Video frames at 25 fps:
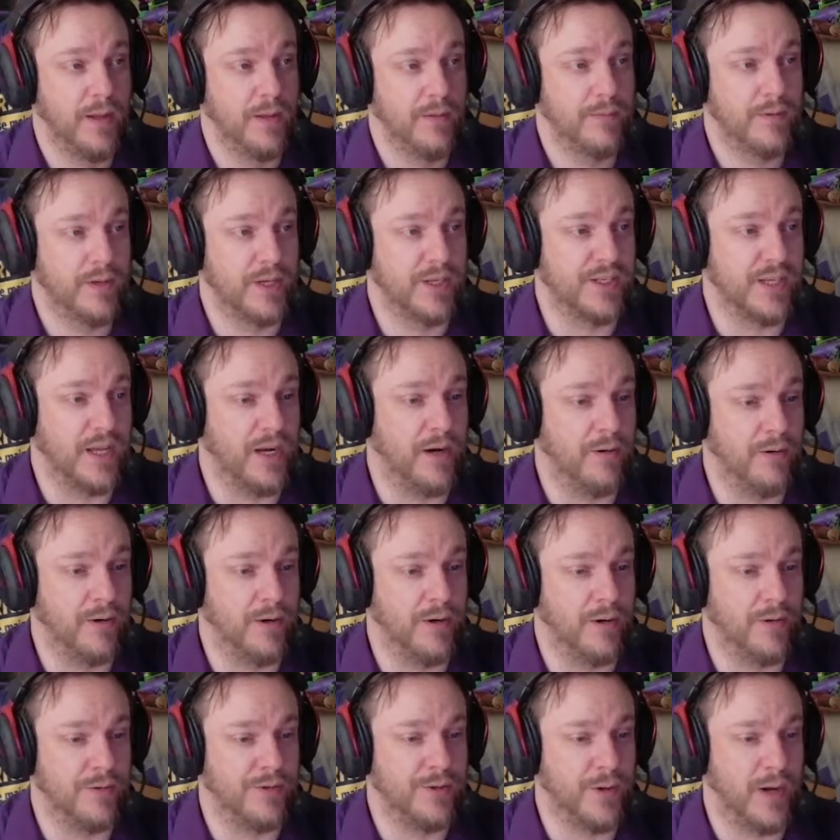Because I don't
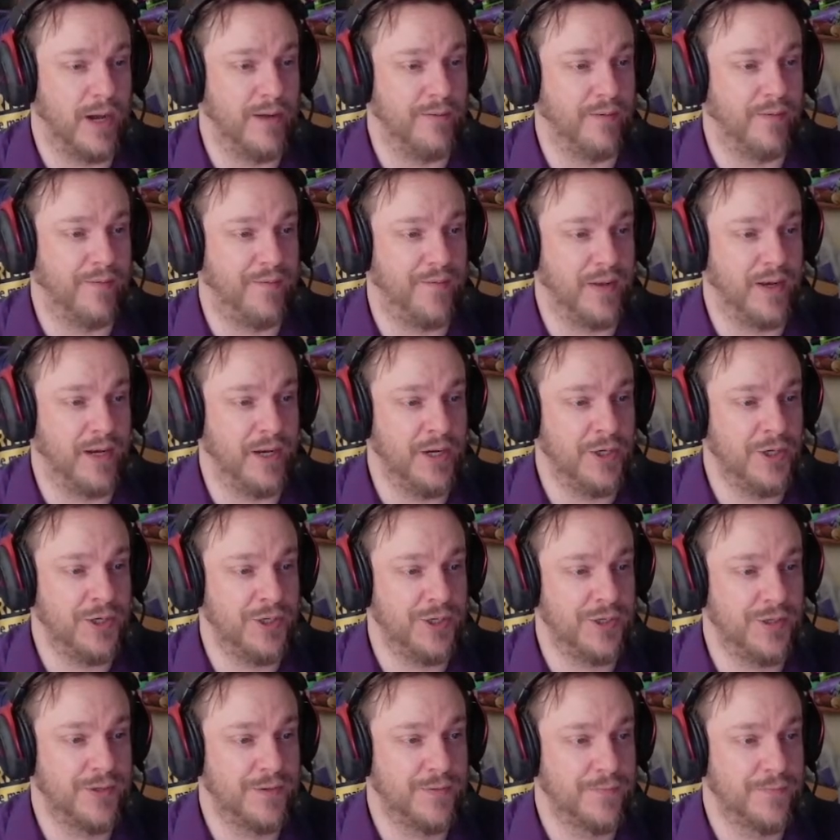know. Do I have a finished?